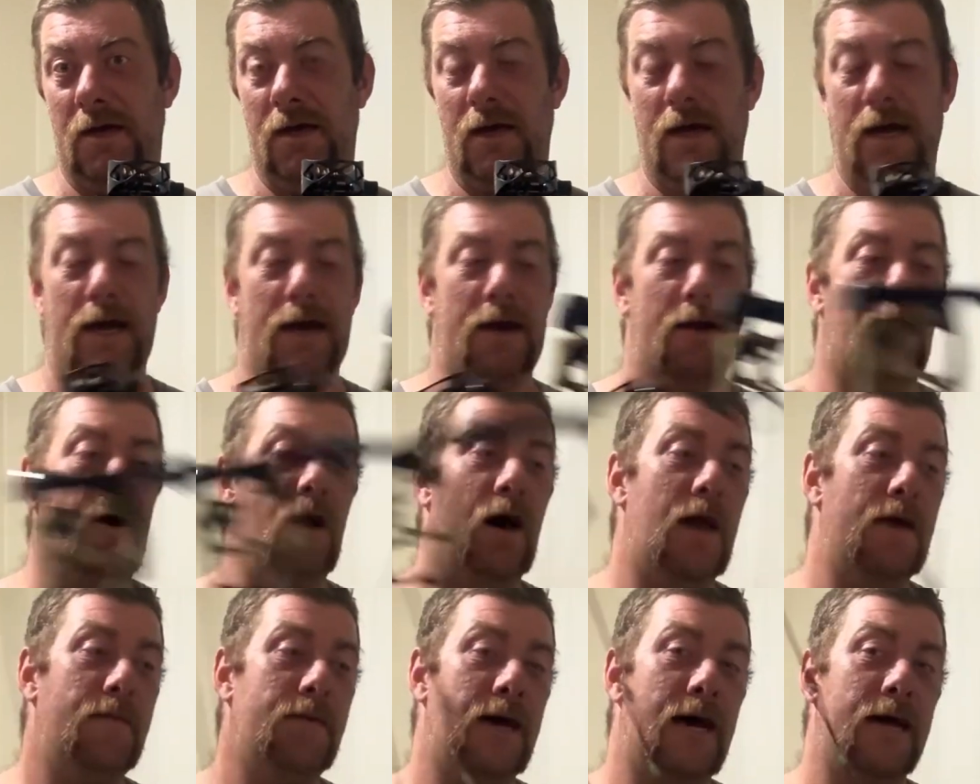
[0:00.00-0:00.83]
And
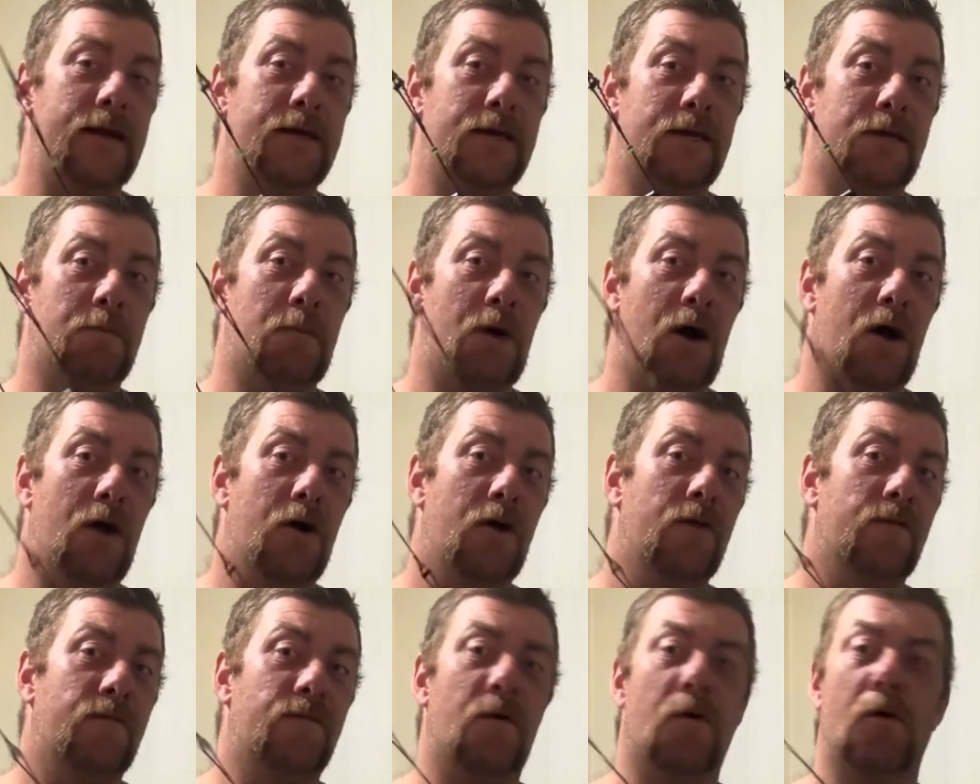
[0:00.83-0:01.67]
I've had this
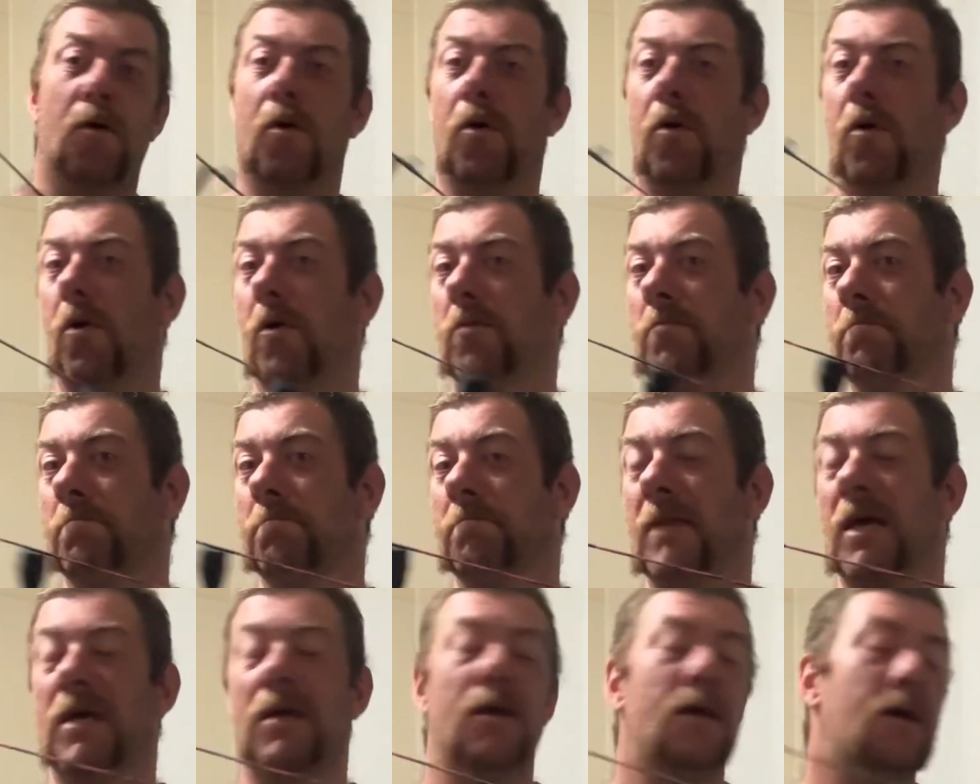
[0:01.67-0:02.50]
bow for,
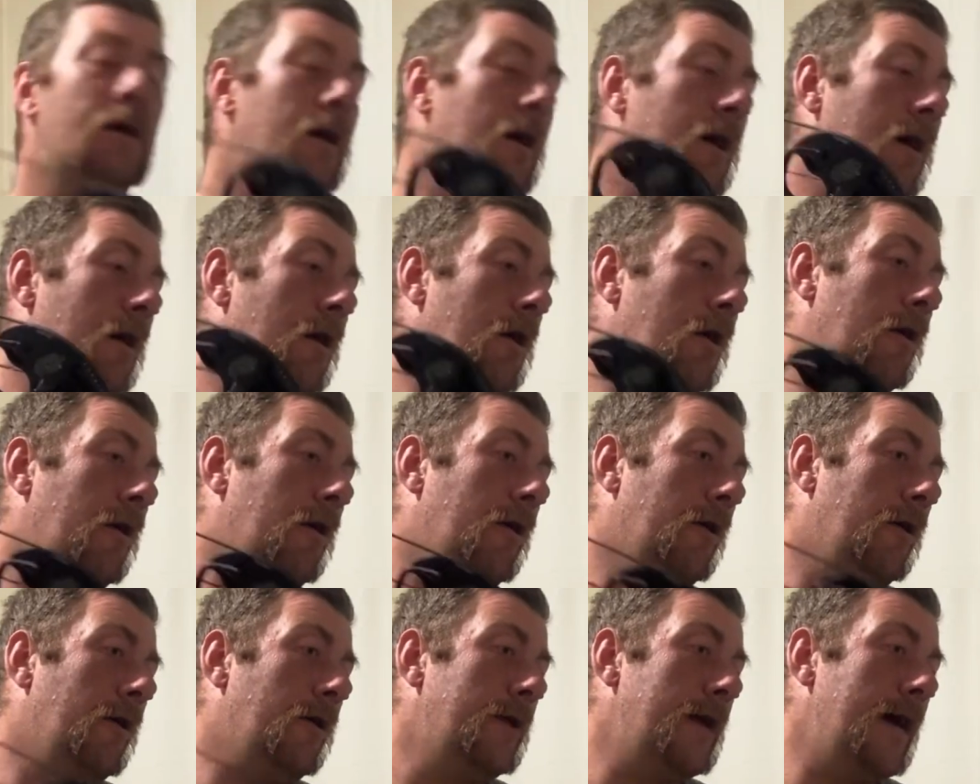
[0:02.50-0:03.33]

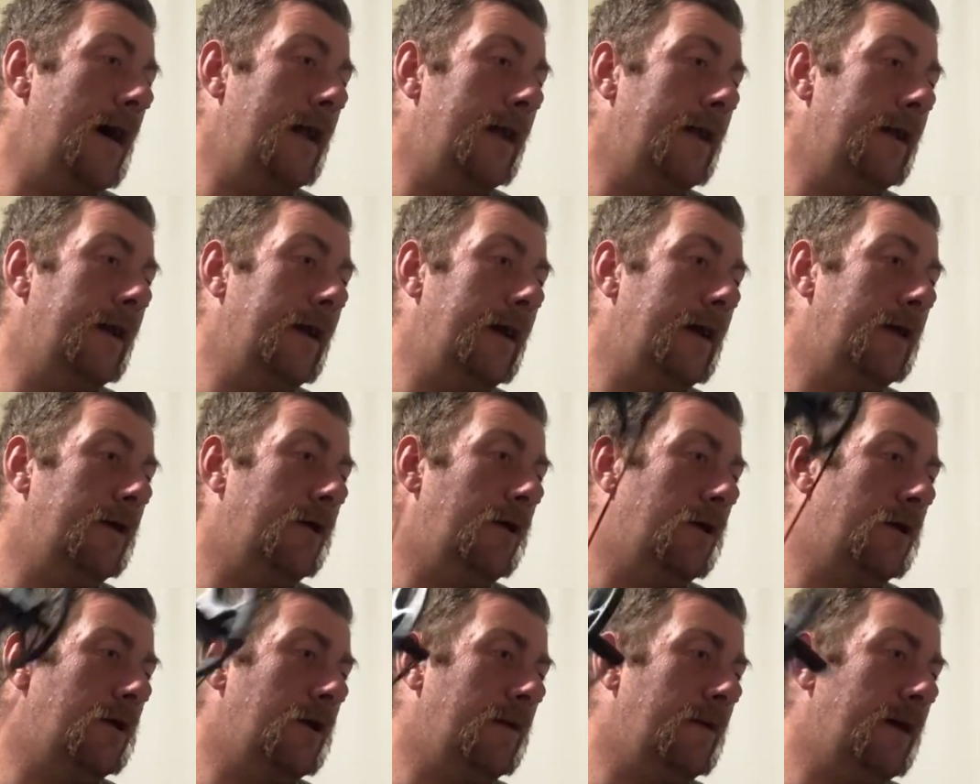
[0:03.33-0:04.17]
oh, darling, how
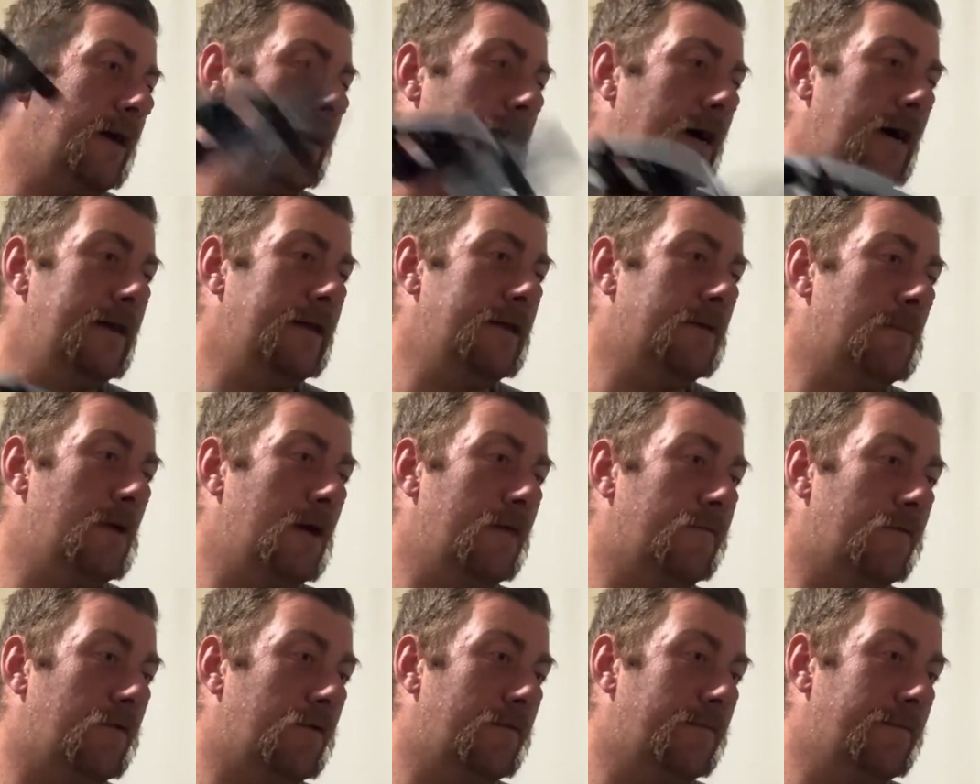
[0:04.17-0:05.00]
long do you reckon I had this bow
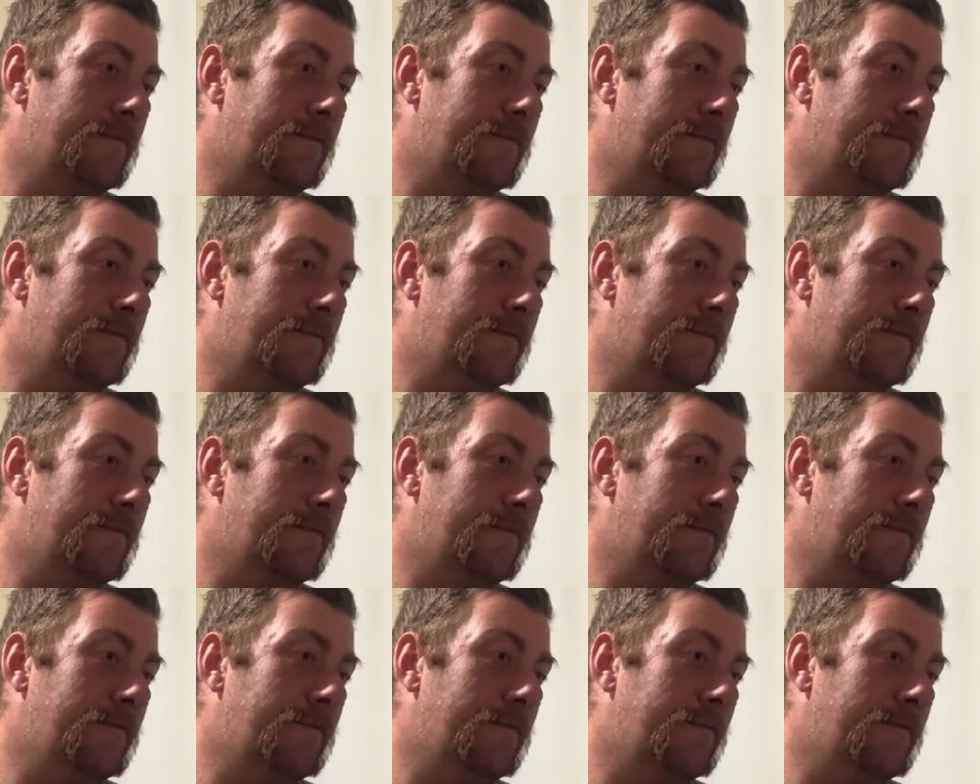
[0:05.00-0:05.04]
for?